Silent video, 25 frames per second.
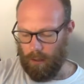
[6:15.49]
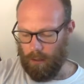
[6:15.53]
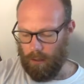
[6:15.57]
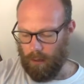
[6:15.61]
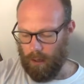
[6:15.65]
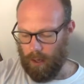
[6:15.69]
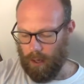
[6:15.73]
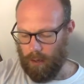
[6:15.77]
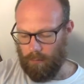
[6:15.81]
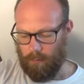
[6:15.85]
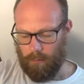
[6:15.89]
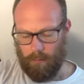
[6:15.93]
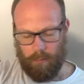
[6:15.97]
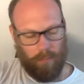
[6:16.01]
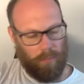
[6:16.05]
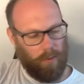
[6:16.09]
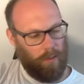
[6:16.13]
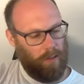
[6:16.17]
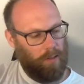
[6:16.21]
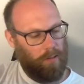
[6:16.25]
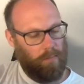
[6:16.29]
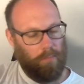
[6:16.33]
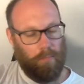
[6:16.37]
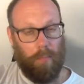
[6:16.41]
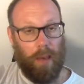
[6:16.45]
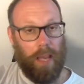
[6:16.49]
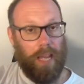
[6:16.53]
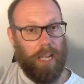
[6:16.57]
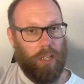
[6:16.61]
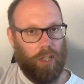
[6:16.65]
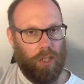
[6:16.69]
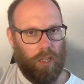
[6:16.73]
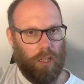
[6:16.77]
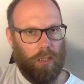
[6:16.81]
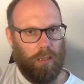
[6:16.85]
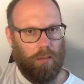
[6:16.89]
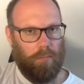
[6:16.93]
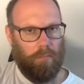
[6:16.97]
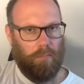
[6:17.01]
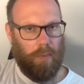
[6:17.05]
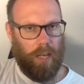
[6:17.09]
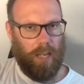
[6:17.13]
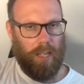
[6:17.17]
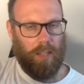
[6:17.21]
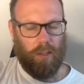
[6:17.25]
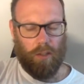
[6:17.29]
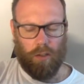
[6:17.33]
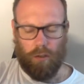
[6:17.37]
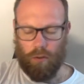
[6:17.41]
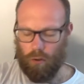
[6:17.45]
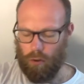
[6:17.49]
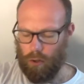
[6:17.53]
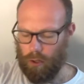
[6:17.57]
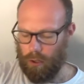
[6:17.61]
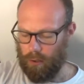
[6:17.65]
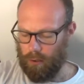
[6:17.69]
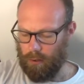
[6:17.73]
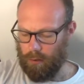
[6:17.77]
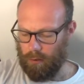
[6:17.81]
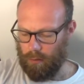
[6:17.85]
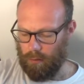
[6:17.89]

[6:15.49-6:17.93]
is major chords